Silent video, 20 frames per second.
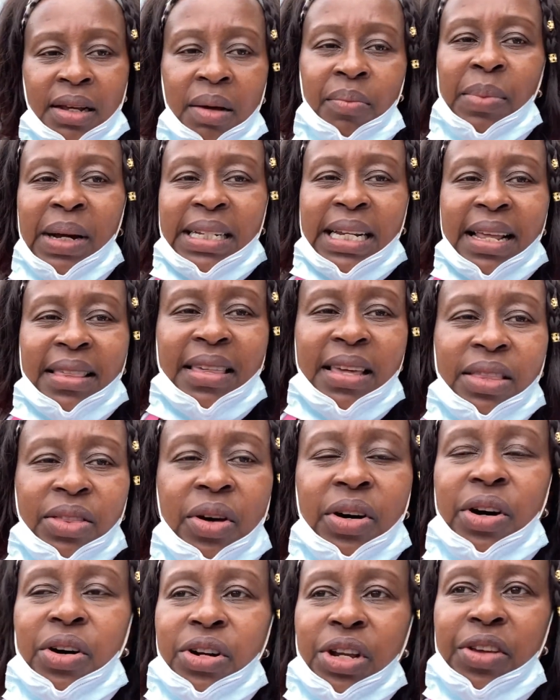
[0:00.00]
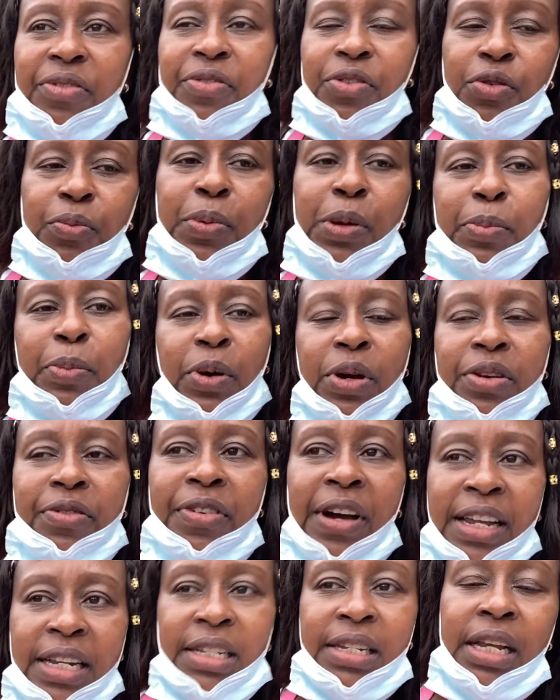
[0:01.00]
But I think there are only a few people
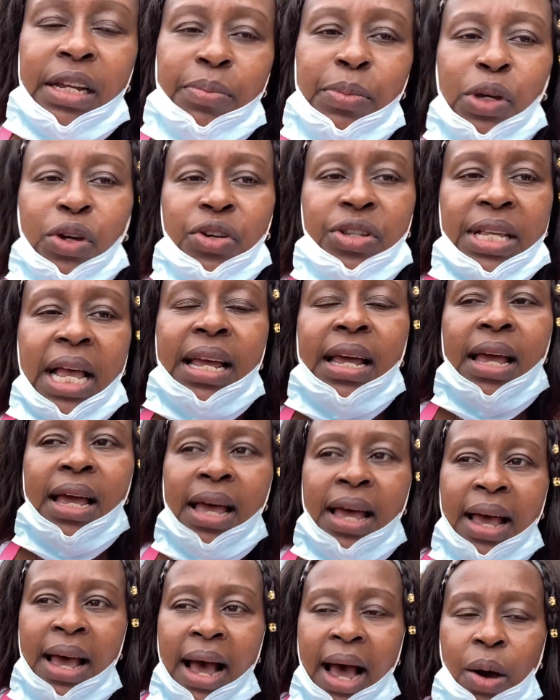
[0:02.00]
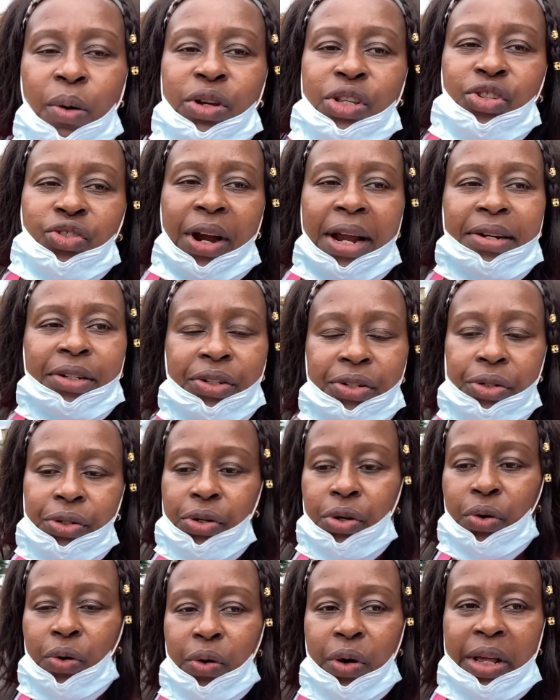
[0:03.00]
invited because I, I was trying to
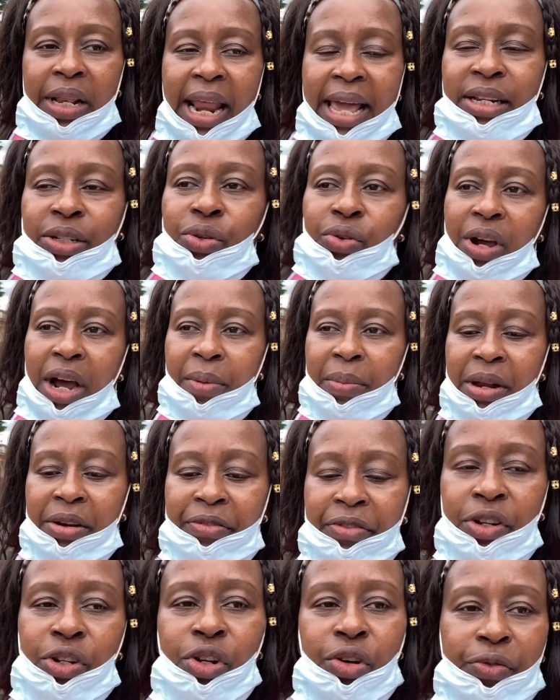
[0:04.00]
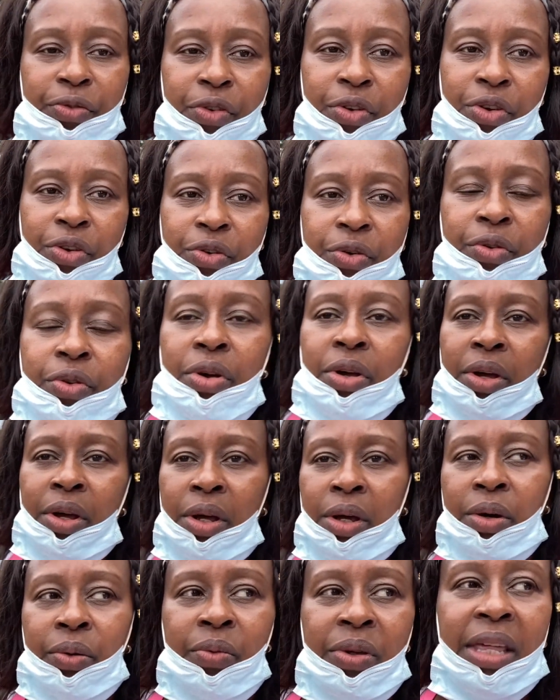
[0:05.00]
look, like to come and video for you
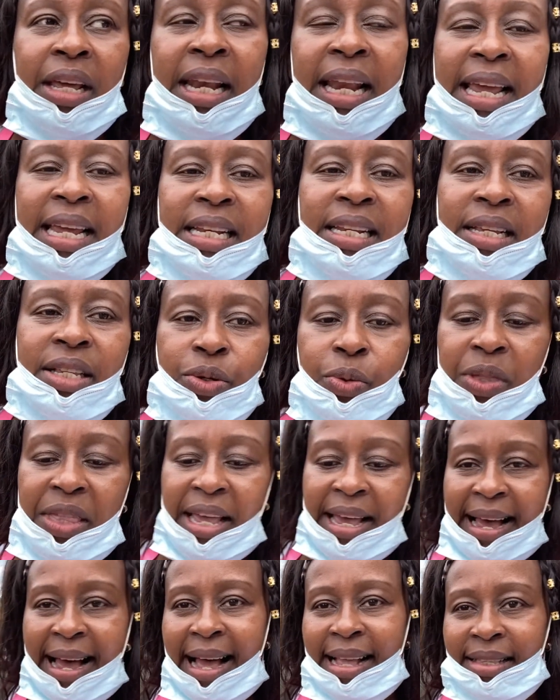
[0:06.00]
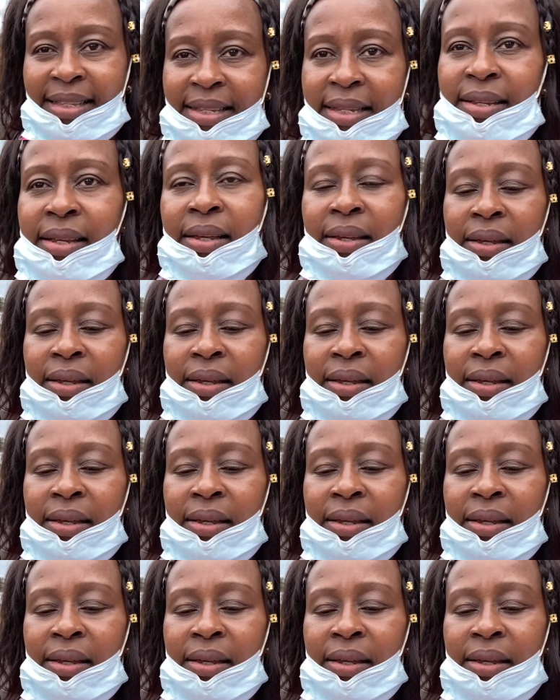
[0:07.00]
with the ladies with the hats